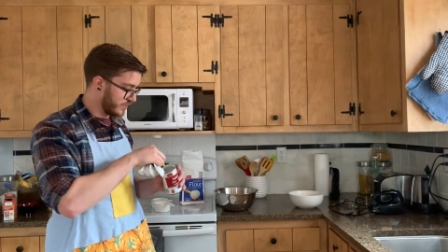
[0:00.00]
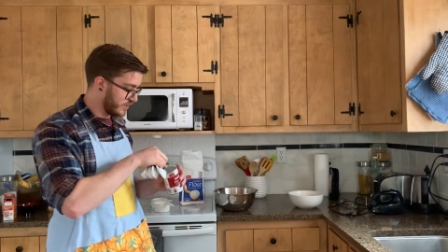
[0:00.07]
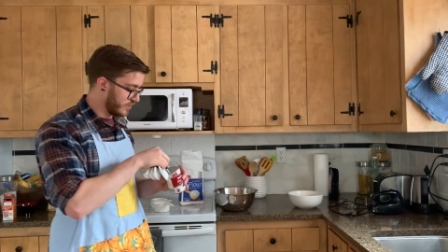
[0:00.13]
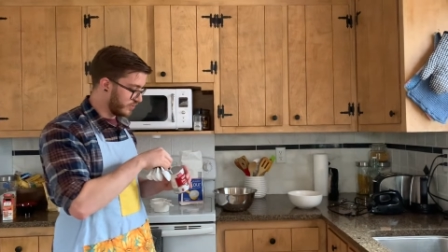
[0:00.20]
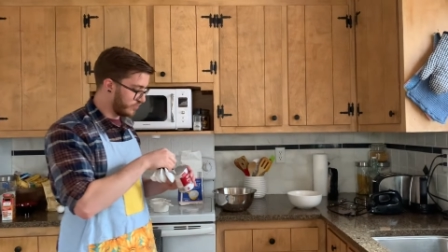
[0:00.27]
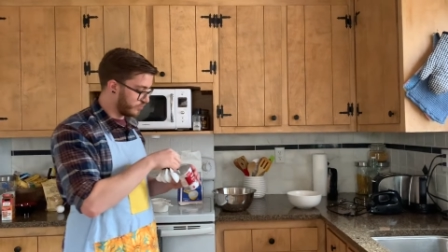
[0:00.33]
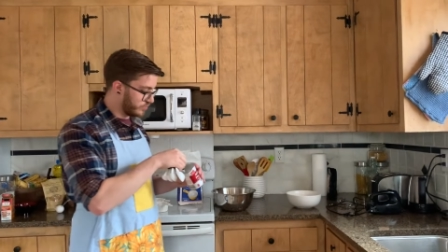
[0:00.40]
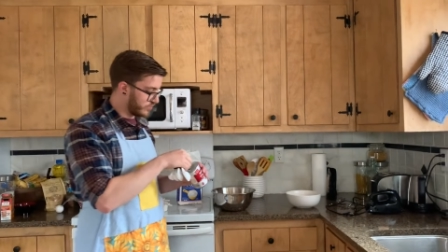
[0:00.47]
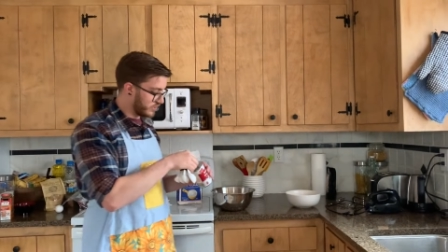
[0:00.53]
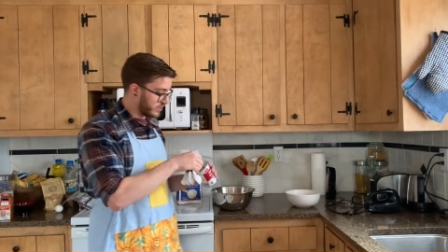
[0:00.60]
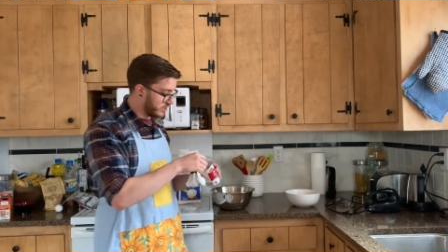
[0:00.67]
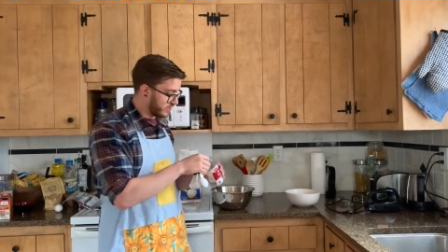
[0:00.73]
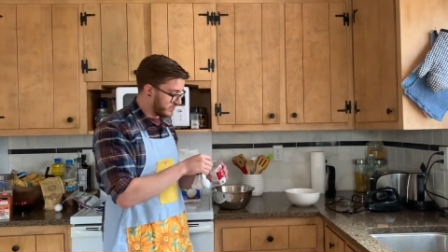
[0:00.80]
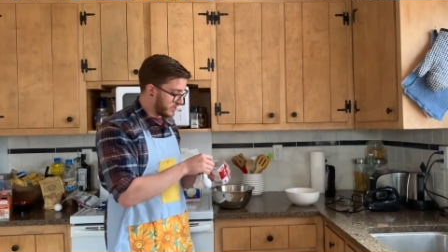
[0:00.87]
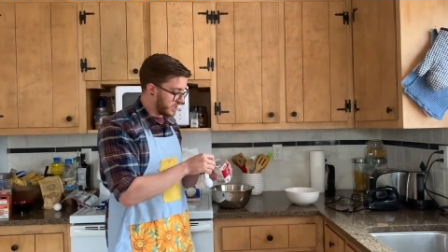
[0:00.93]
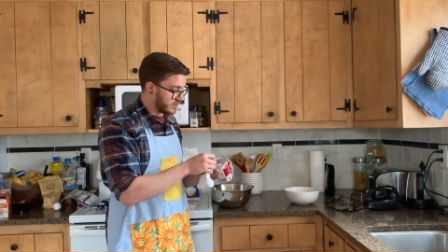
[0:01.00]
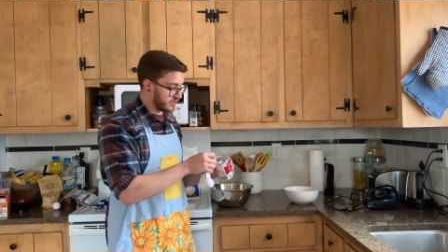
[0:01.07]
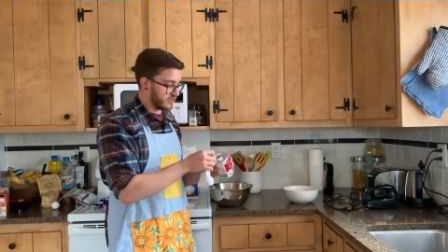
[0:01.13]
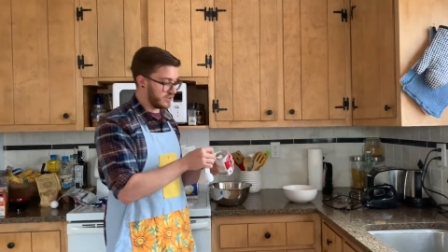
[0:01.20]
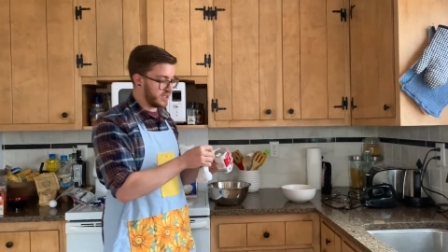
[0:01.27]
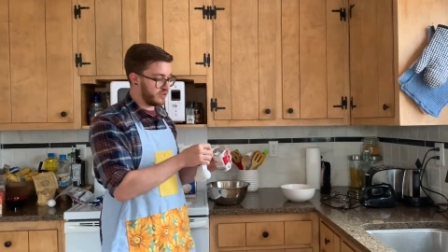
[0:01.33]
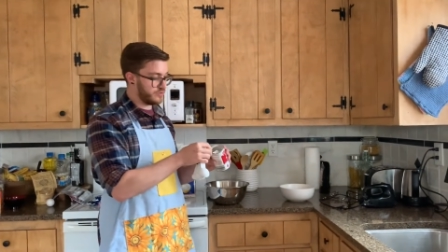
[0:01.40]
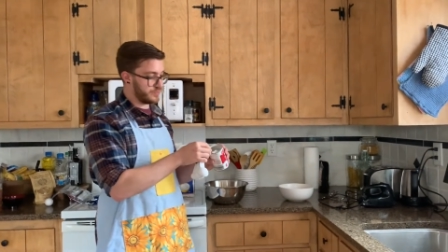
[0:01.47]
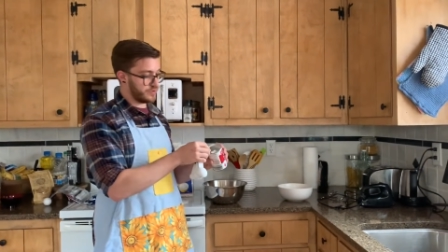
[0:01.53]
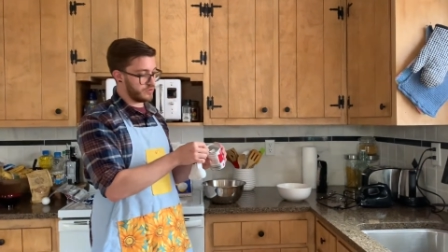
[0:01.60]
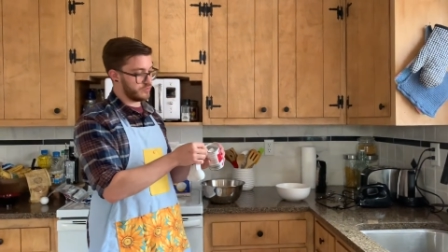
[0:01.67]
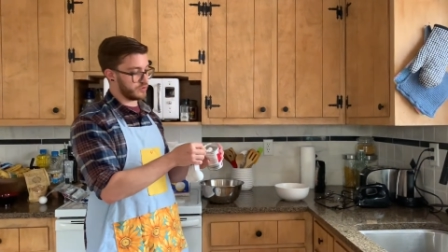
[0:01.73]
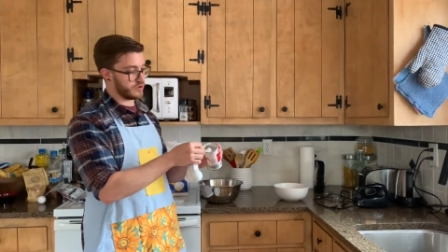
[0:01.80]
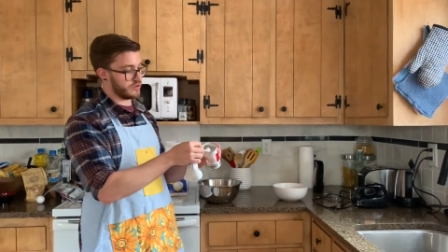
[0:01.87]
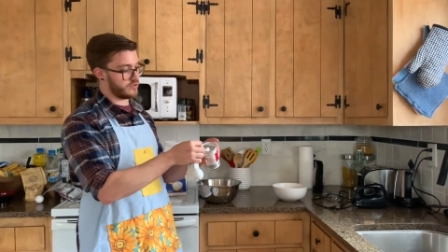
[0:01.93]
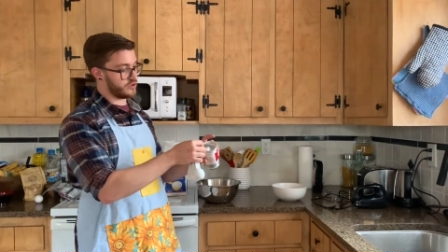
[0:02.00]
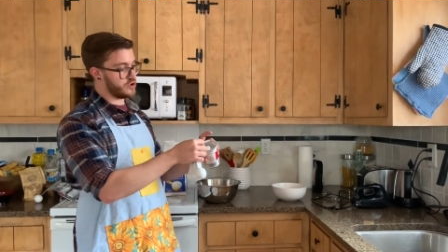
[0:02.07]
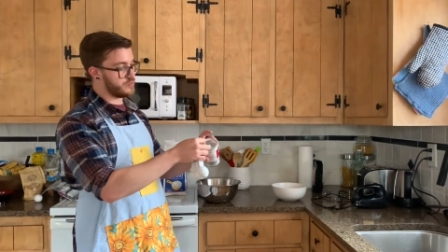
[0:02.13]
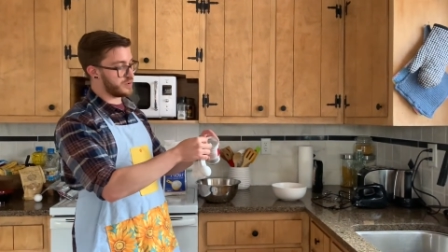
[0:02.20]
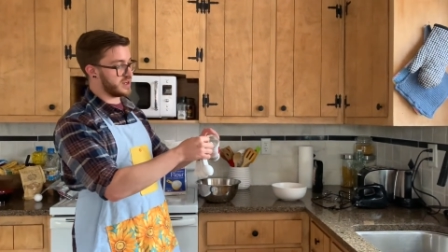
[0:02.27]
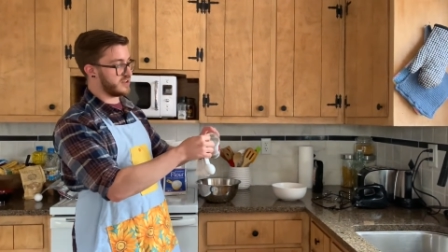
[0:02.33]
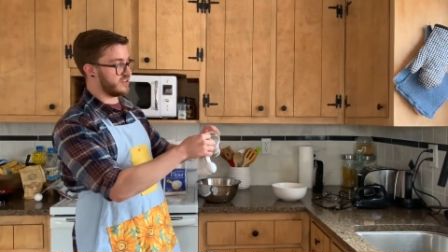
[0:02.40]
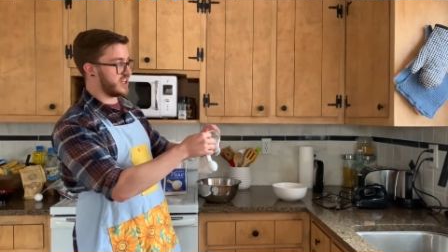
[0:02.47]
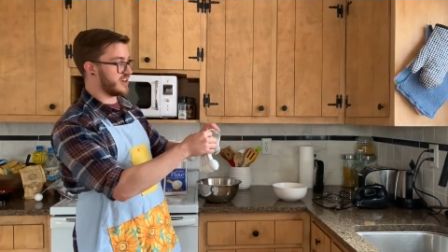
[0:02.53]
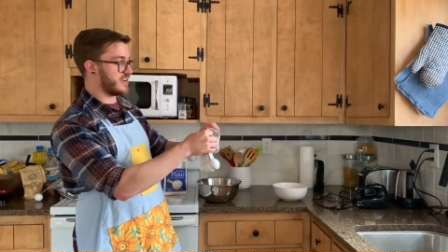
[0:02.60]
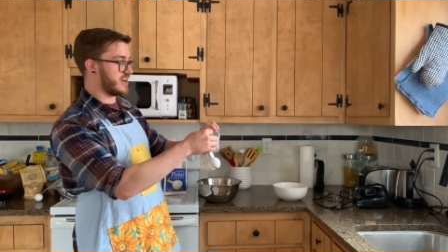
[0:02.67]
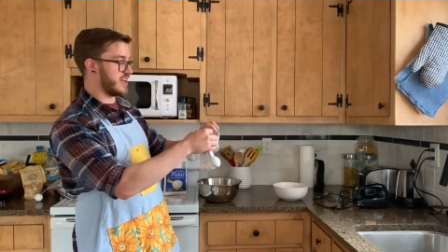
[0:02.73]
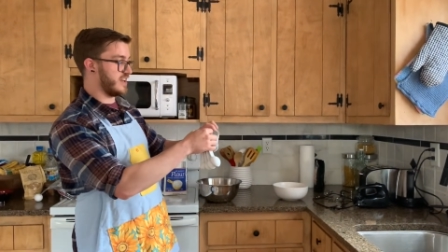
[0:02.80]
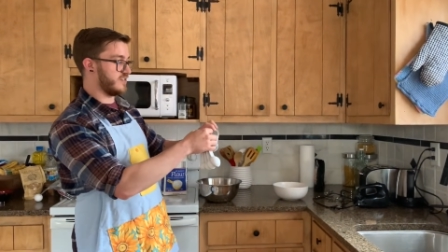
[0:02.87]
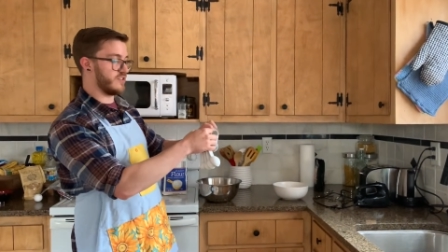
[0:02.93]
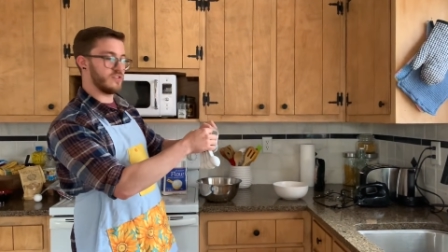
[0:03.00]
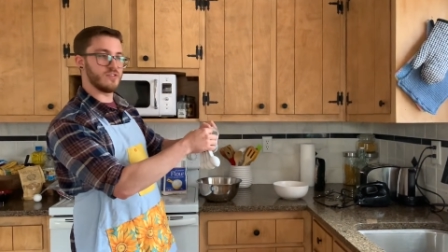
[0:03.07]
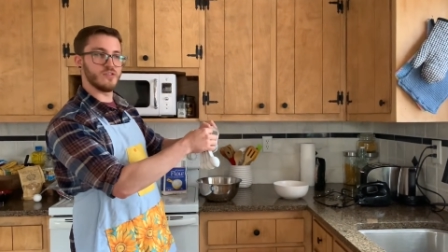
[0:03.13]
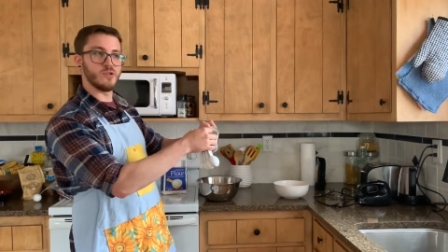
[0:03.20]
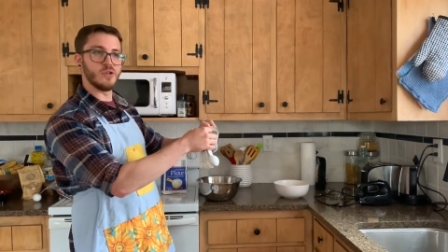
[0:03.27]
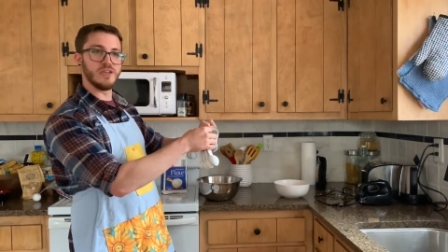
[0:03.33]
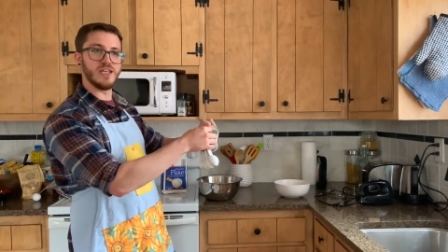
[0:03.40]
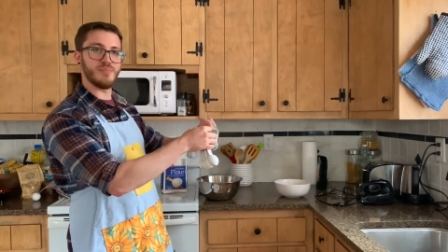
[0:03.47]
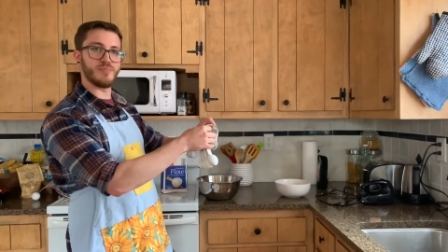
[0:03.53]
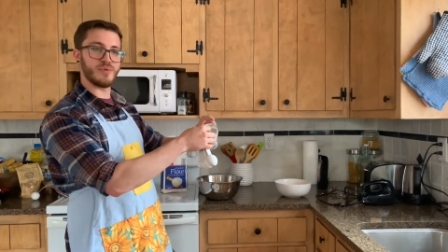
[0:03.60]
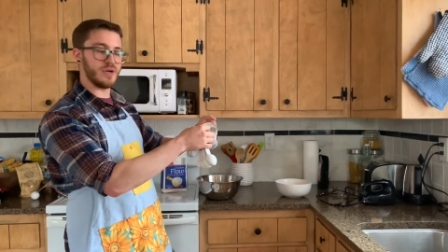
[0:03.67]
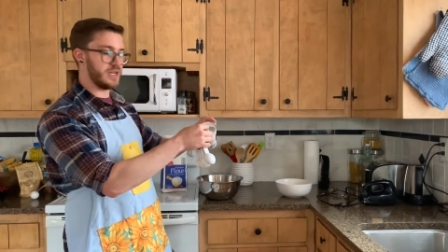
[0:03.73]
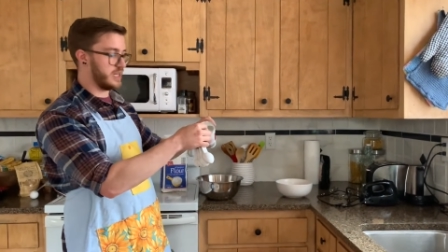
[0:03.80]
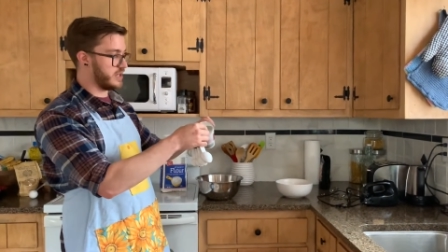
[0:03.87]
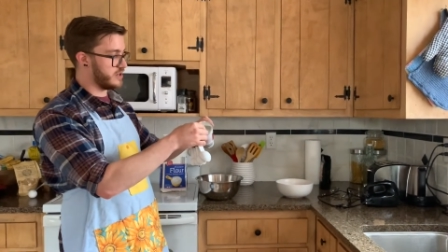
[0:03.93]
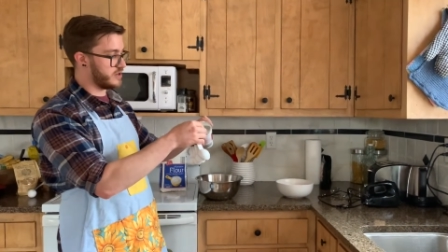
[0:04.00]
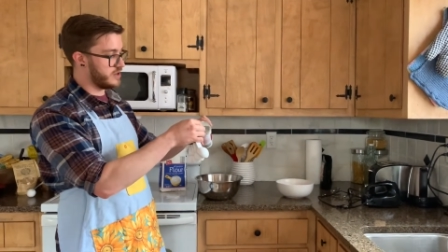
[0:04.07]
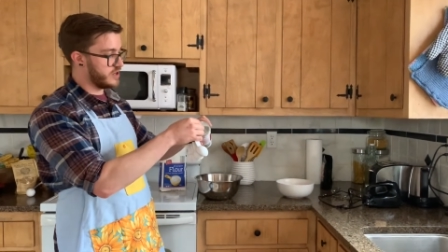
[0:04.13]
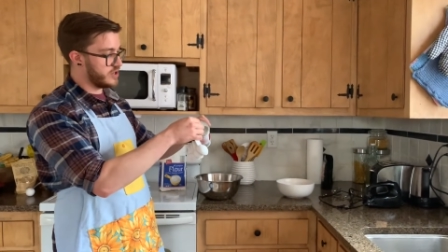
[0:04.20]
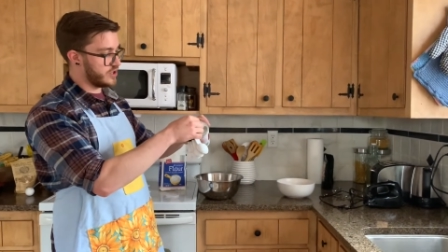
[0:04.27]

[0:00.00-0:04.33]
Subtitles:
So we're going to take the teaspoon, we're going to scoop it, and see how it has this little lip right here?